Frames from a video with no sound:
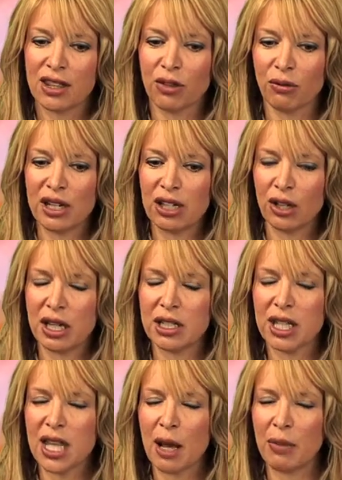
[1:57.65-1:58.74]
the reader
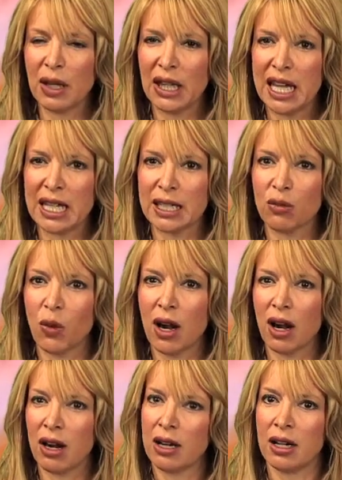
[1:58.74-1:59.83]
into that place
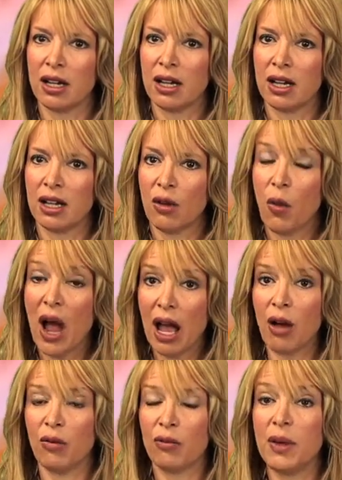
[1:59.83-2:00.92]
where,
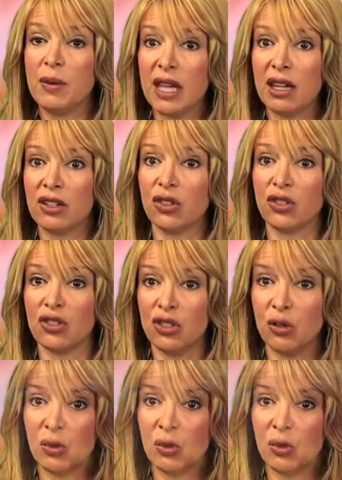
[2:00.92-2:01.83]
wow, maybe angels do